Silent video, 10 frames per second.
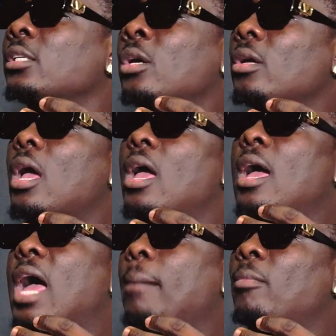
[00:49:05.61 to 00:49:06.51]
No,
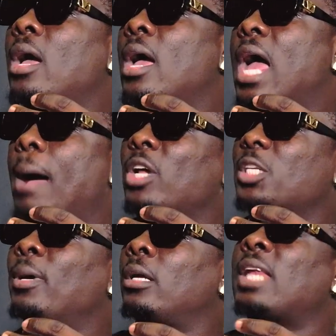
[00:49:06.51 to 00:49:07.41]
I'm
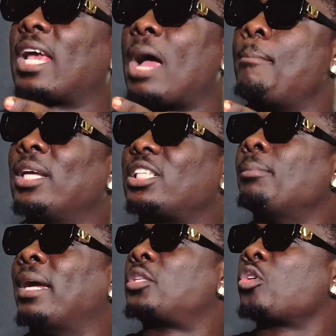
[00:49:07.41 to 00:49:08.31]
just I'm mentioning
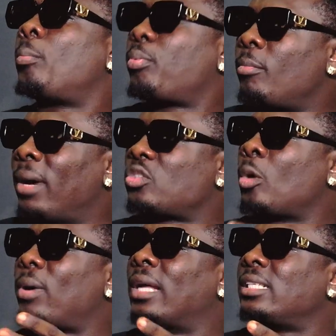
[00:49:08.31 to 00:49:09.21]
my
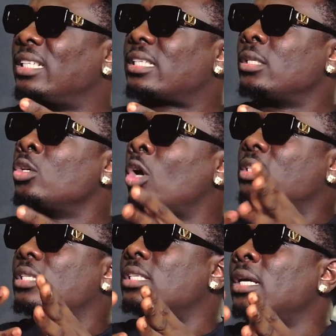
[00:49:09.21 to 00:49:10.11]
top artists,
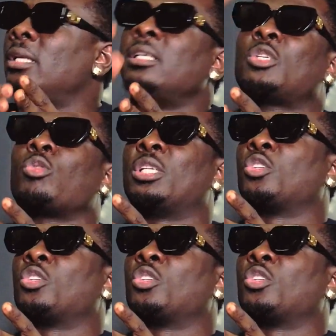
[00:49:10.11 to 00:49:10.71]
not saying this one is